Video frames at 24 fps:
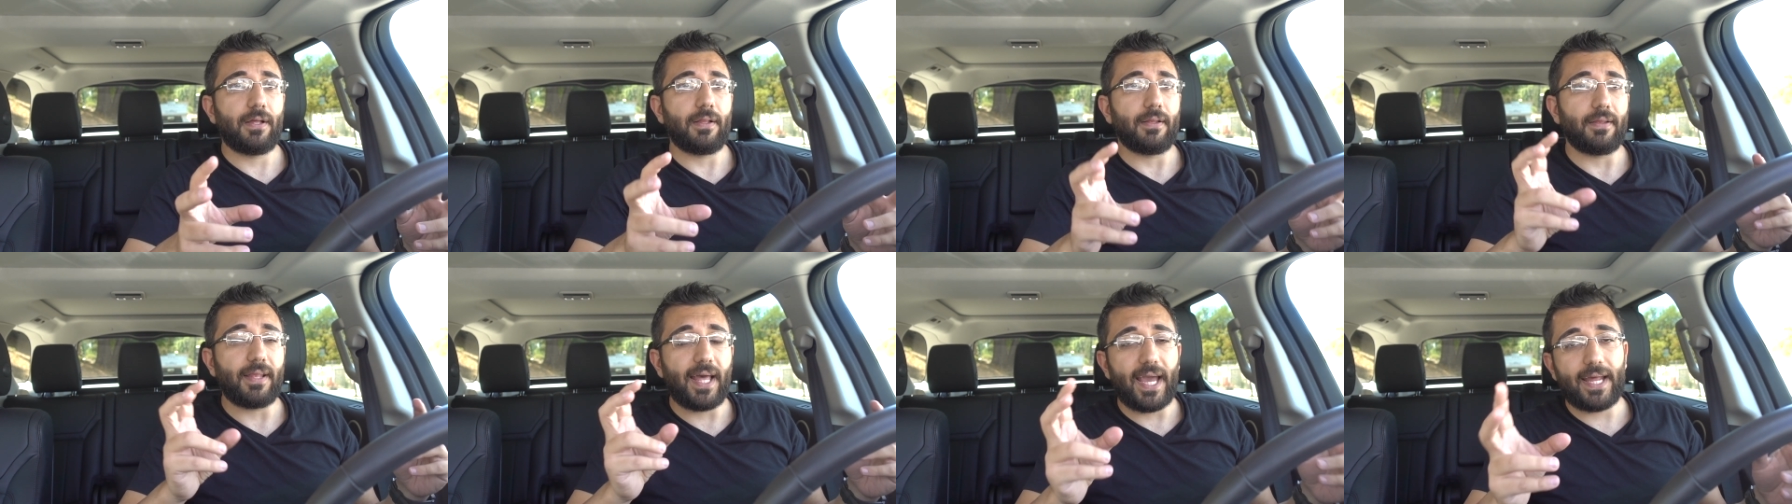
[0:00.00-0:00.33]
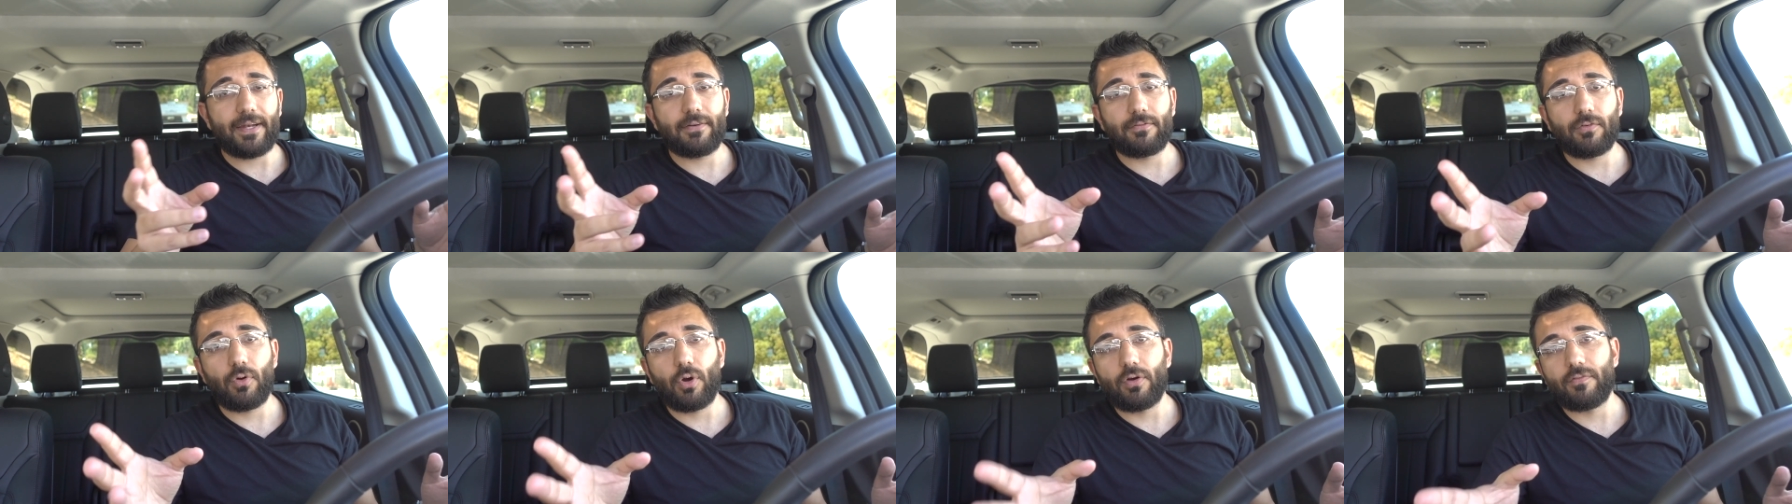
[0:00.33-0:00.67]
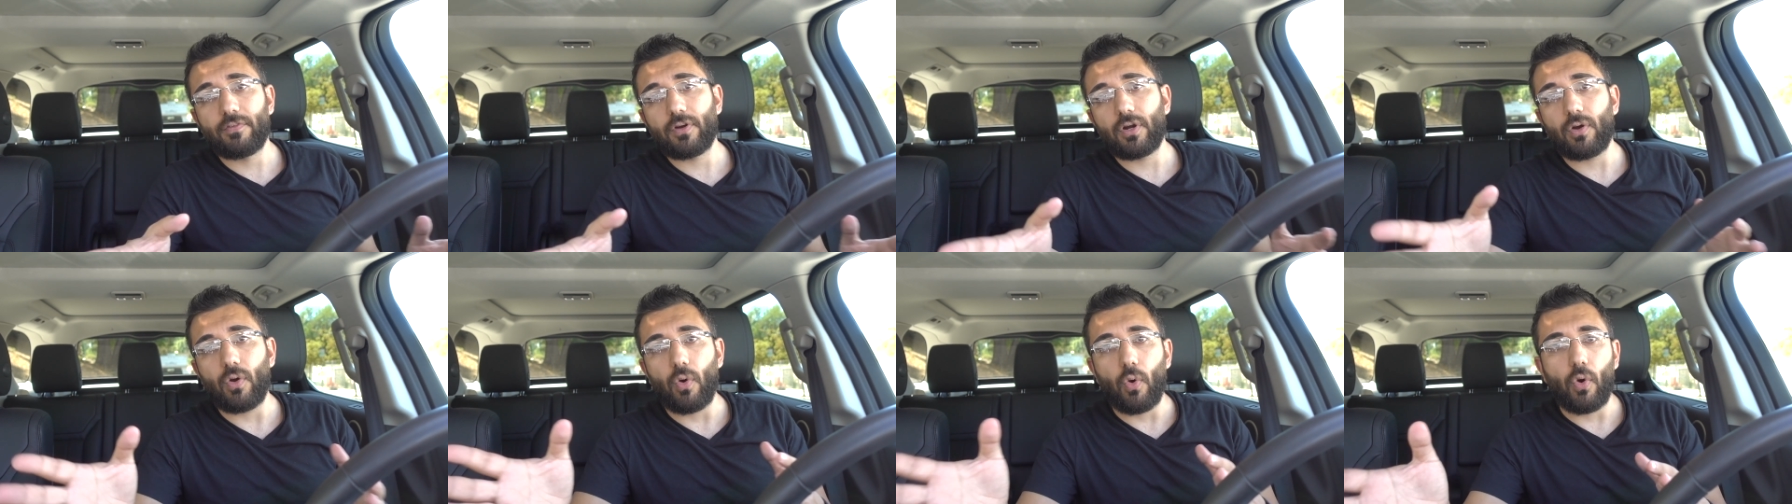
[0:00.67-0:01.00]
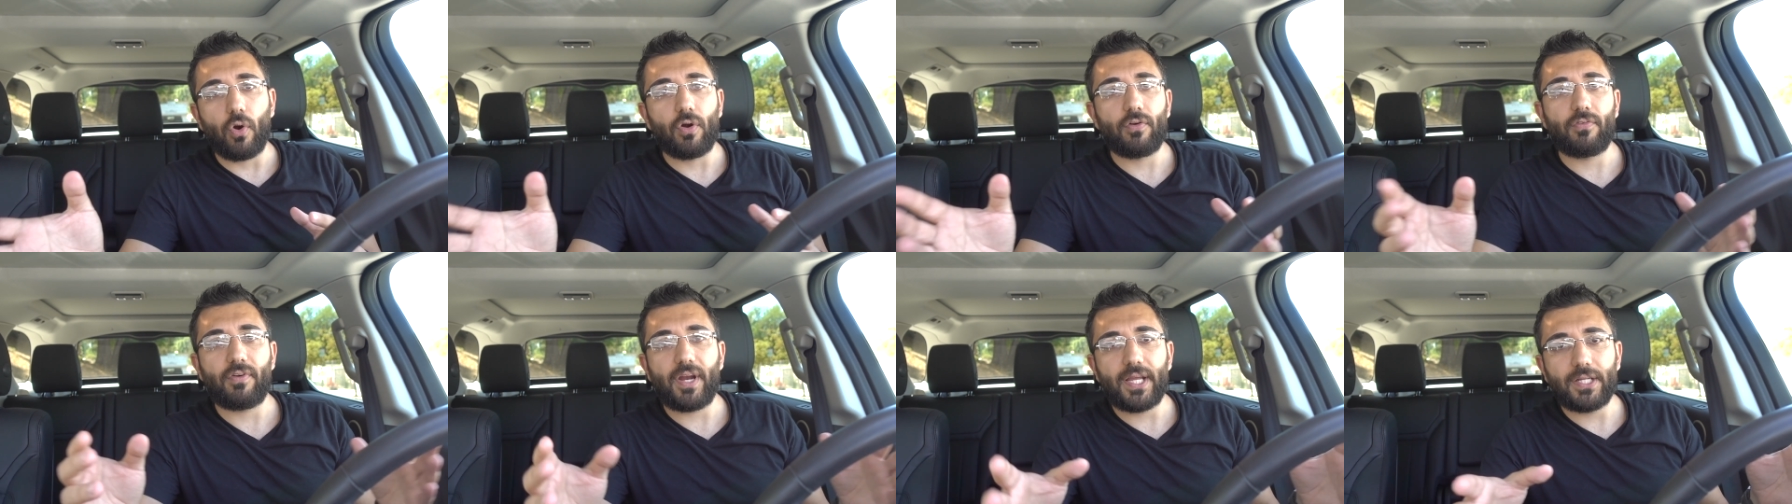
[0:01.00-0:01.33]
Land Rover
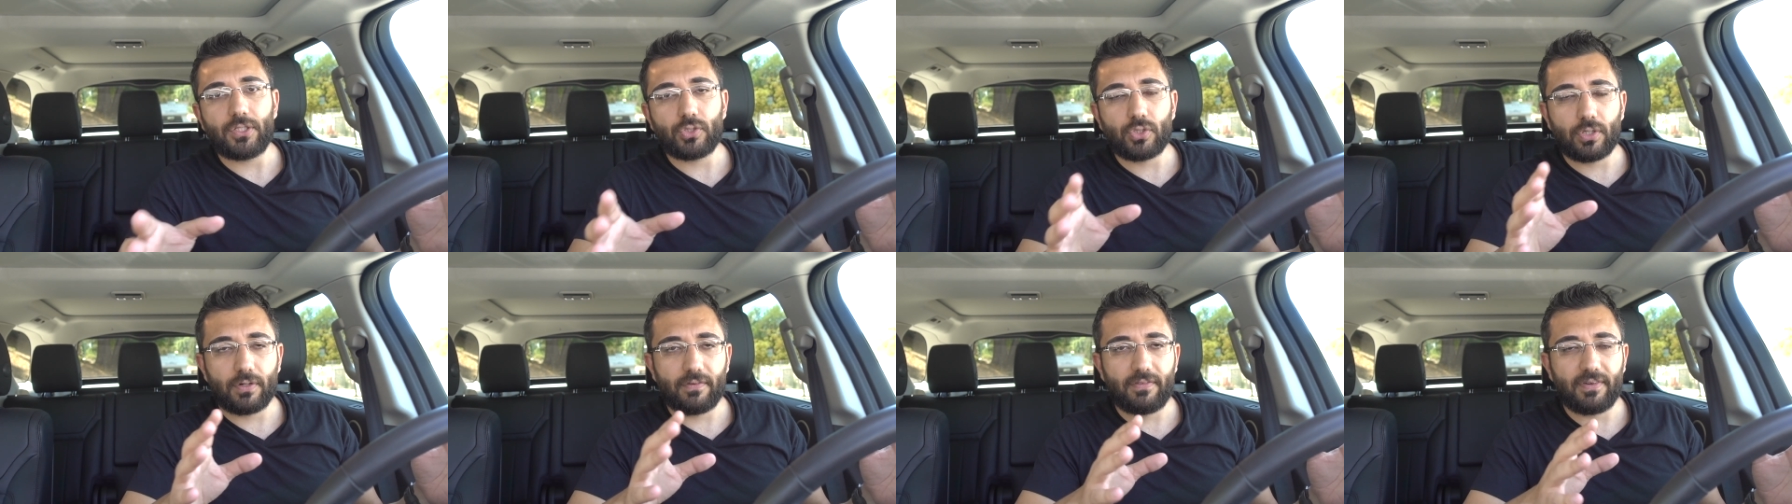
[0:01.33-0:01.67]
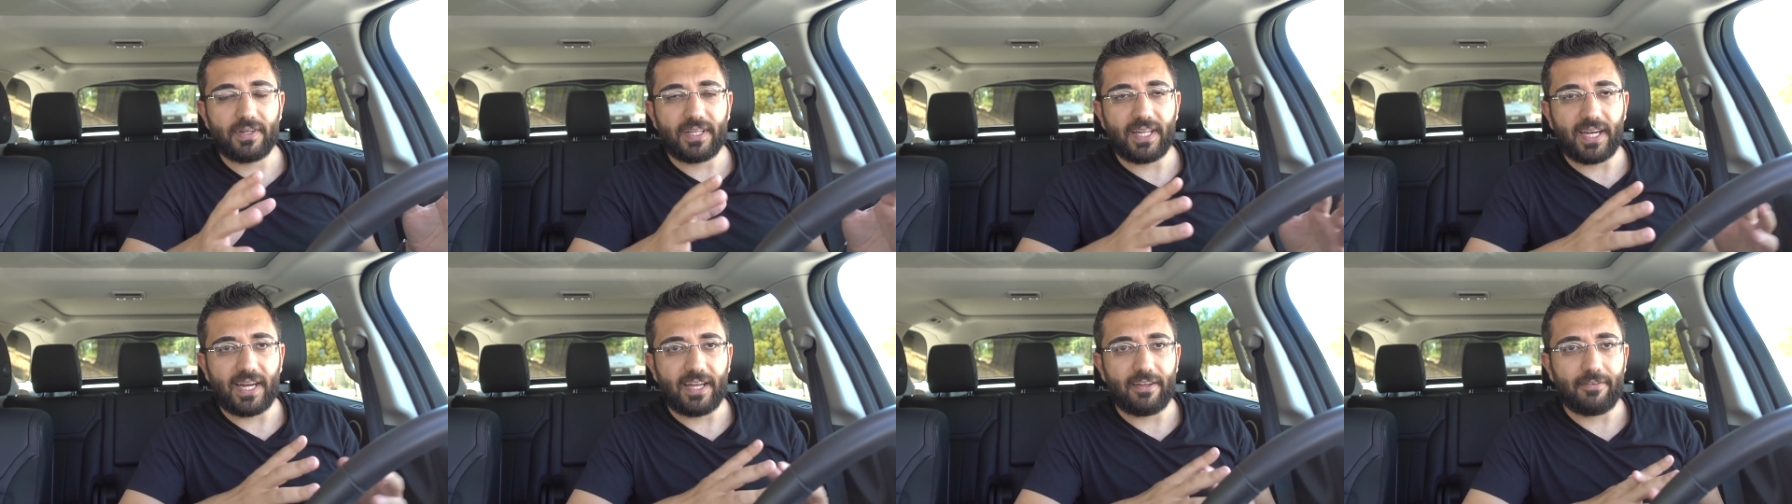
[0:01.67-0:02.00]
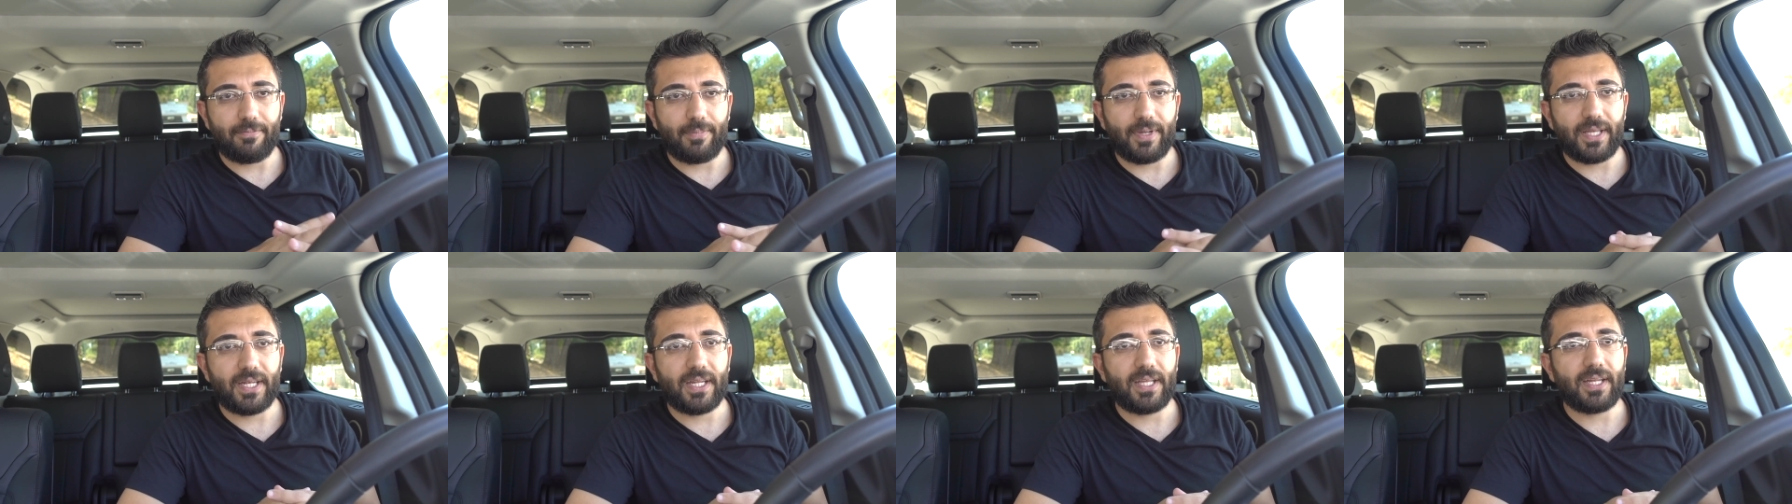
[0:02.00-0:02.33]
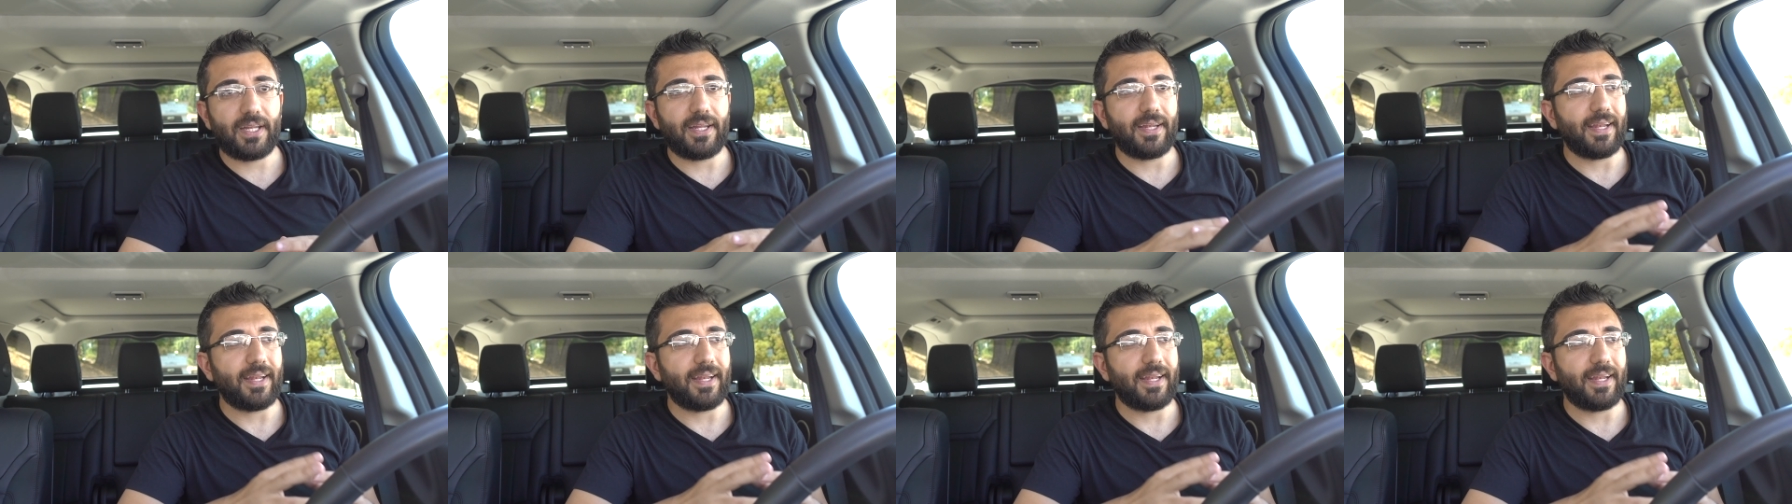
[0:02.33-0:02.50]
or Range Rover that I've been in,